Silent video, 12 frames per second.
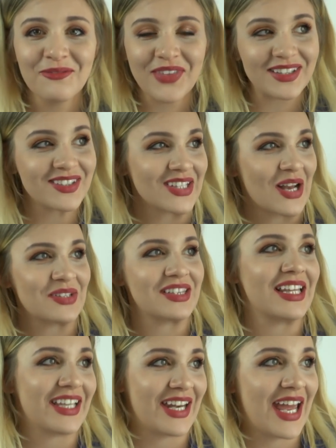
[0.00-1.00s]
That sounds
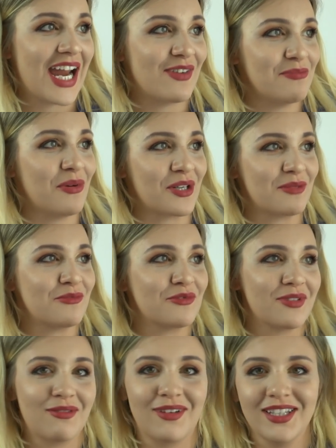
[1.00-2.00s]
like in a Harry Potter
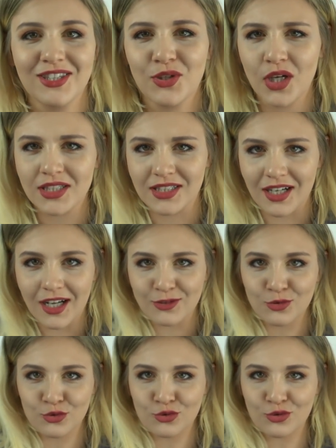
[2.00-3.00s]
movie, right?
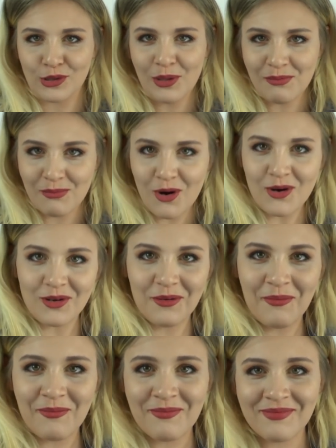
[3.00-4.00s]
Quadratus
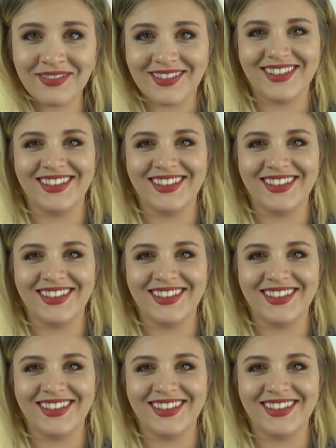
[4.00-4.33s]
lumborum.